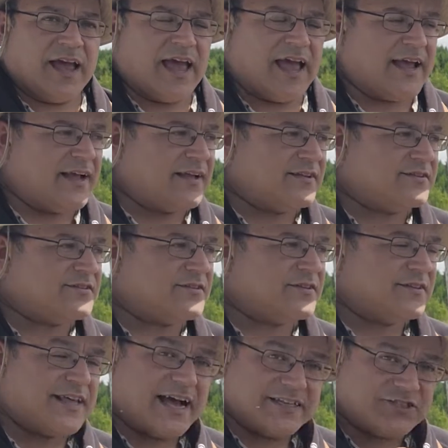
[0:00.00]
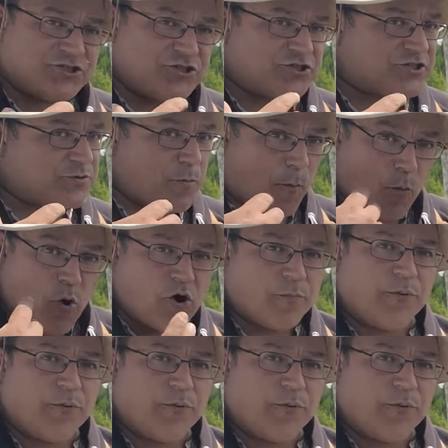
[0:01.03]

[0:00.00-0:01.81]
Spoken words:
And that's just more